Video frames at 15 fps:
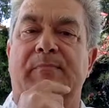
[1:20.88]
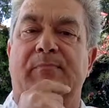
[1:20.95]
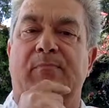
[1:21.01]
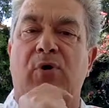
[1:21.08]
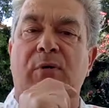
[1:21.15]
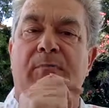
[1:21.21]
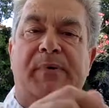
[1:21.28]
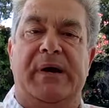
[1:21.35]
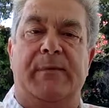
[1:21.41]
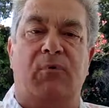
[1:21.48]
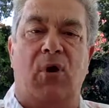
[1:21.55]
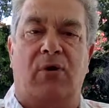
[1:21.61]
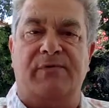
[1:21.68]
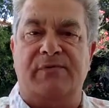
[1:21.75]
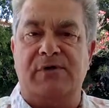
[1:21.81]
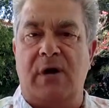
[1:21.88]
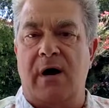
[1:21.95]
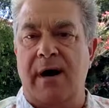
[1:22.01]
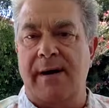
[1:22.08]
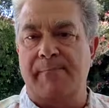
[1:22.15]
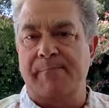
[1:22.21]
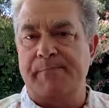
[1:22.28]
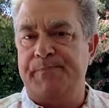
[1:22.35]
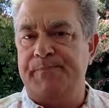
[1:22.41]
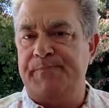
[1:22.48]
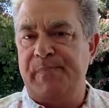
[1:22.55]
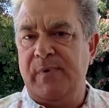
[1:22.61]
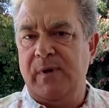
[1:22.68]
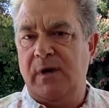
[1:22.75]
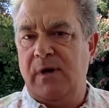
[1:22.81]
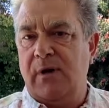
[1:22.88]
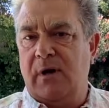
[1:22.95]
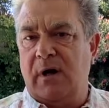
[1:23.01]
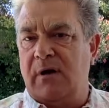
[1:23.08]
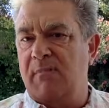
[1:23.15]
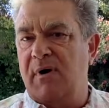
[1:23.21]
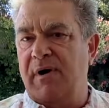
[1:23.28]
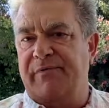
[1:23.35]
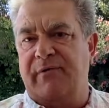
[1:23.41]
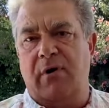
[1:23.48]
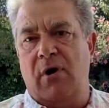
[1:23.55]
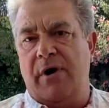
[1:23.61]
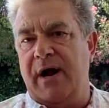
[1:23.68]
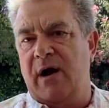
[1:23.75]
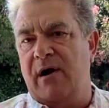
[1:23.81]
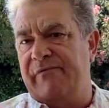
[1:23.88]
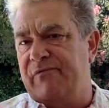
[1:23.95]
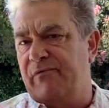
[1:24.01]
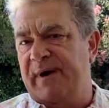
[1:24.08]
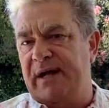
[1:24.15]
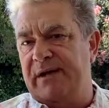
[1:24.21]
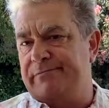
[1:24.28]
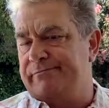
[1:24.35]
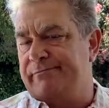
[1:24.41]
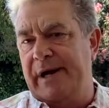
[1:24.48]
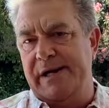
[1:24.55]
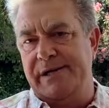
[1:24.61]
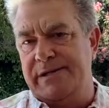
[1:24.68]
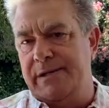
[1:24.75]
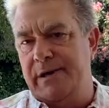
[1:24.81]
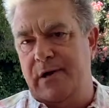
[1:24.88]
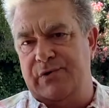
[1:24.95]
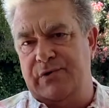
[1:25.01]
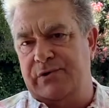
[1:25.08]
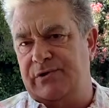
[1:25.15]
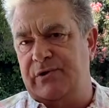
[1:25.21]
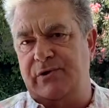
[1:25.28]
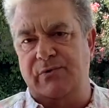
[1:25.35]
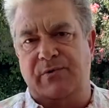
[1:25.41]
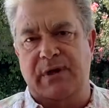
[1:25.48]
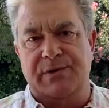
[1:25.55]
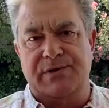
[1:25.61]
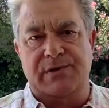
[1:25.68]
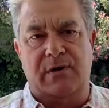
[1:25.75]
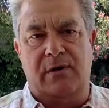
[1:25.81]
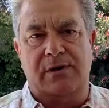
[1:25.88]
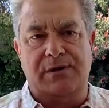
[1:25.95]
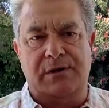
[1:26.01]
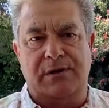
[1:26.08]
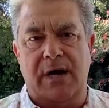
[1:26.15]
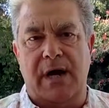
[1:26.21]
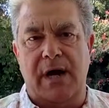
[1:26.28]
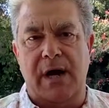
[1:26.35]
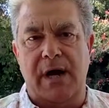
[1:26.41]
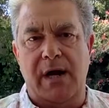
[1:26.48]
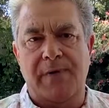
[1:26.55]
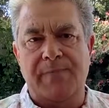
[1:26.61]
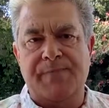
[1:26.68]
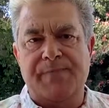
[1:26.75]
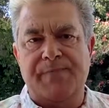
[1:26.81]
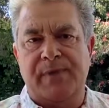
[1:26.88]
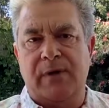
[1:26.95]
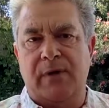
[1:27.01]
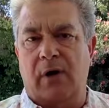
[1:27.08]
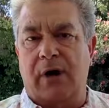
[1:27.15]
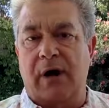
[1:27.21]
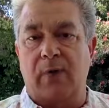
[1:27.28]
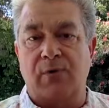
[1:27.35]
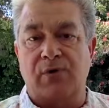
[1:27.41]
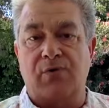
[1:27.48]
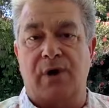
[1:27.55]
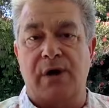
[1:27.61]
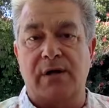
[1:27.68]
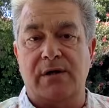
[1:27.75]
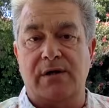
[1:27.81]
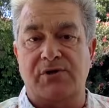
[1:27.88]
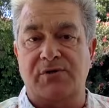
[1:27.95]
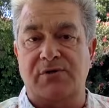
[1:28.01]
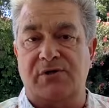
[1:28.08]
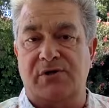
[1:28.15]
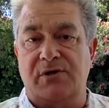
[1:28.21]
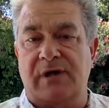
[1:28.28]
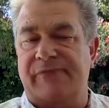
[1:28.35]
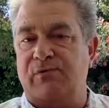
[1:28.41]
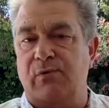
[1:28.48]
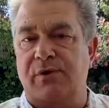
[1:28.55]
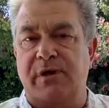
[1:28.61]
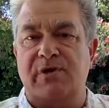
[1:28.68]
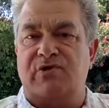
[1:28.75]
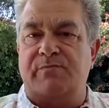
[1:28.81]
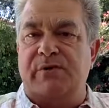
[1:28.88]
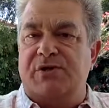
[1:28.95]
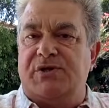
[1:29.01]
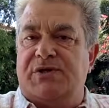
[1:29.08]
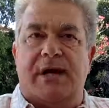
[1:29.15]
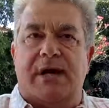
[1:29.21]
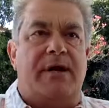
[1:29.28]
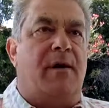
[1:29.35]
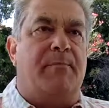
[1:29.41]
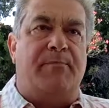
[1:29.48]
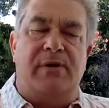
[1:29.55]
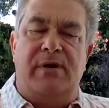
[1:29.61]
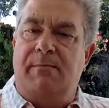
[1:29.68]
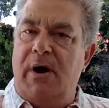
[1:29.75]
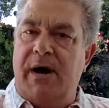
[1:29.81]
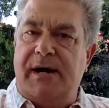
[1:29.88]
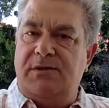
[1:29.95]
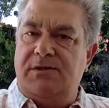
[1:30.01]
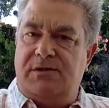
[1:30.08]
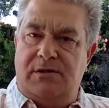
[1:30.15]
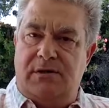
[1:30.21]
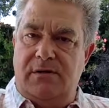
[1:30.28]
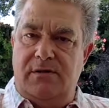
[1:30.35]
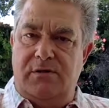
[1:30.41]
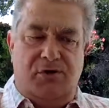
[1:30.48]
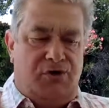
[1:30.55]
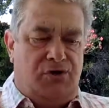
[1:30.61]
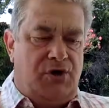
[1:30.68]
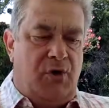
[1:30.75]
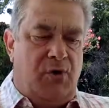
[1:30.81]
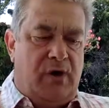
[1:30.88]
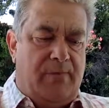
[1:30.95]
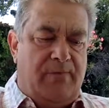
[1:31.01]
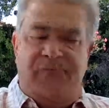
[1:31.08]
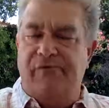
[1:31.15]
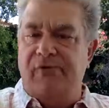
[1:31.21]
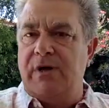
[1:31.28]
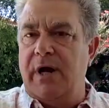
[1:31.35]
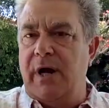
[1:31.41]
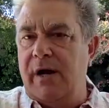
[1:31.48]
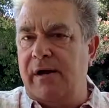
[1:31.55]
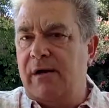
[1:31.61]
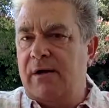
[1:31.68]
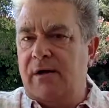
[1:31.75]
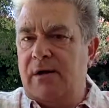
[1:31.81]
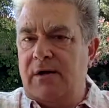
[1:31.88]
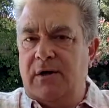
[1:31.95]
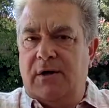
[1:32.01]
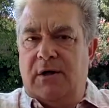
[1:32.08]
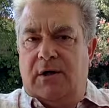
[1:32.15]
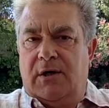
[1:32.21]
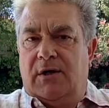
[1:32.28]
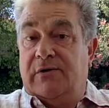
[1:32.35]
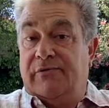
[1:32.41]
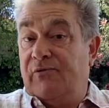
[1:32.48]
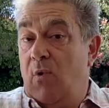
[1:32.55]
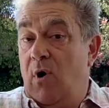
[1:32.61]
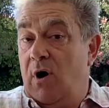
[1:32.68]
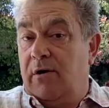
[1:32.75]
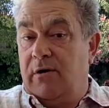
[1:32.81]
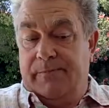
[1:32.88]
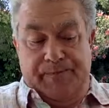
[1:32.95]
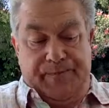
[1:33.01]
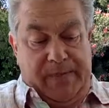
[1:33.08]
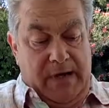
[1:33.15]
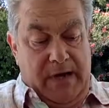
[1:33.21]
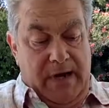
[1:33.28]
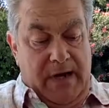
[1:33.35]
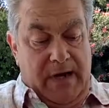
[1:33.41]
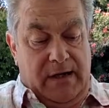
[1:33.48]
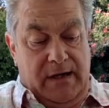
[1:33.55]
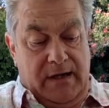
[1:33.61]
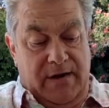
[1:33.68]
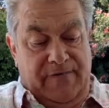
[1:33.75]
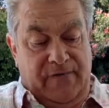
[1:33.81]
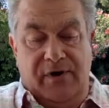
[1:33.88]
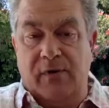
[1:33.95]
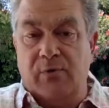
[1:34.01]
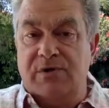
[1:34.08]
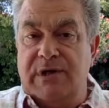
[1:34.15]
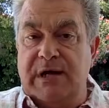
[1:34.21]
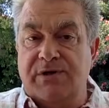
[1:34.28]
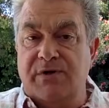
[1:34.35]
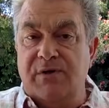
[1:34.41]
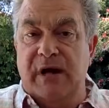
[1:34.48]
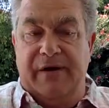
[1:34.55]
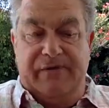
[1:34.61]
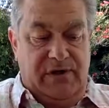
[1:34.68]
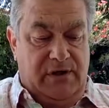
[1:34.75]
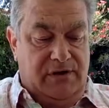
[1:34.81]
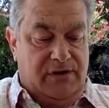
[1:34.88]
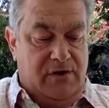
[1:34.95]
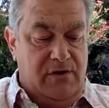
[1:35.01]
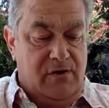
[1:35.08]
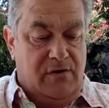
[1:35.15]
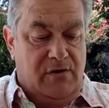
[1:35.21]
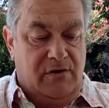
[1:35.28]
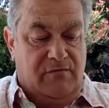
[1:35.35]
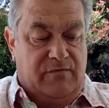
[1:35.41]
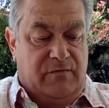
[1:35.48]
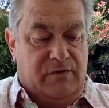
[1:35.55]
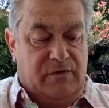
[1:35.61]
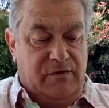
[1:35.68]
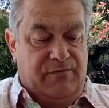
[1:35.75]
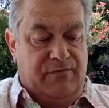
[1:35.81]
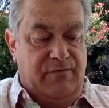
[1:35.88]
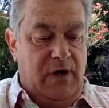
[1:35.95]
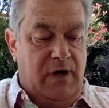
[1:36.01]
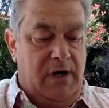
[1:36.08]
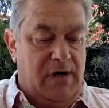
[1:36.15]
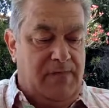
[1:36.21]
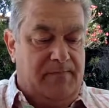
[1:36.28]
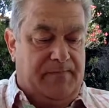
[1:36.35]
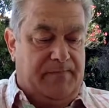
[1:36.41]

book a big block of time, like a month lockout for about $1,800 to $2,000 a day. Lockout was great as you just left all the instruments set up and the mics, and you just showed up every day for work. And everything was as you left it, so you could just really